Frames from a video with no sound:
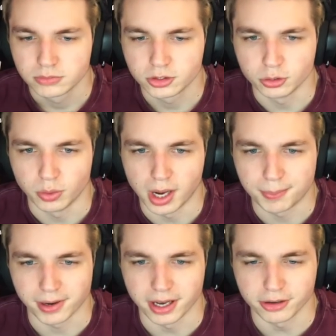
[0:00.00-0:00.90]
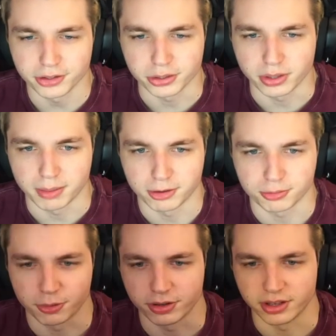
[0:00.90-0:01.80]
Dude, Wiper, I don't think you got
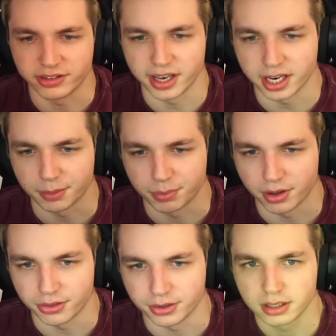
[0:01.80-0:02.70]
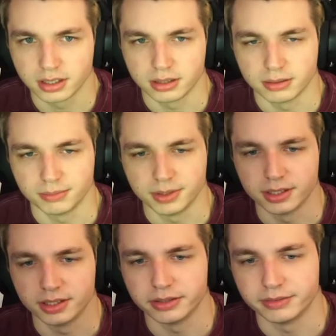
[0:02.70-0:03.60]
much more in the tank, brother. Oh,
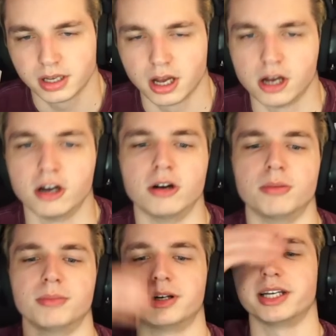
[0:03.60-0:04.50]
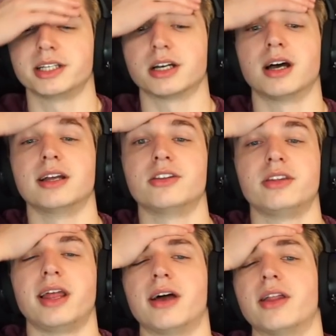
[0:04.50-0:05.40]
man. Oh, my God.
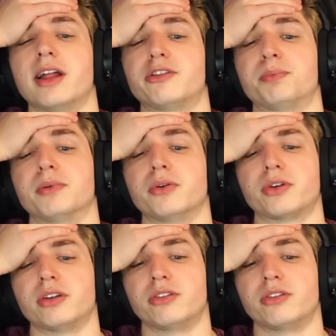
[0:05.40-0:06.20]
Now that's broken,